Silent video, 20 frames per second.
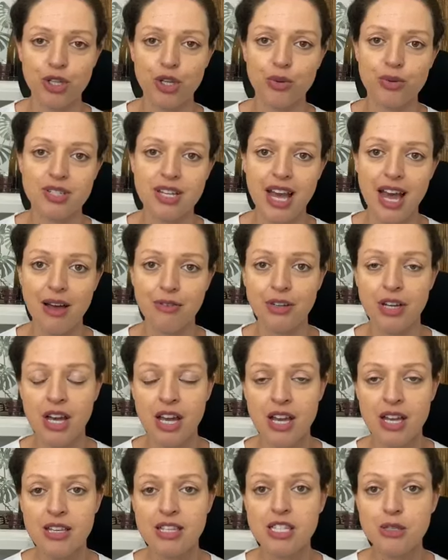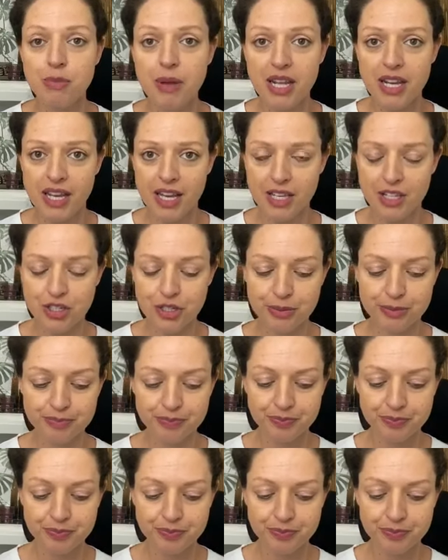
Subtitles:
you were to have spinach,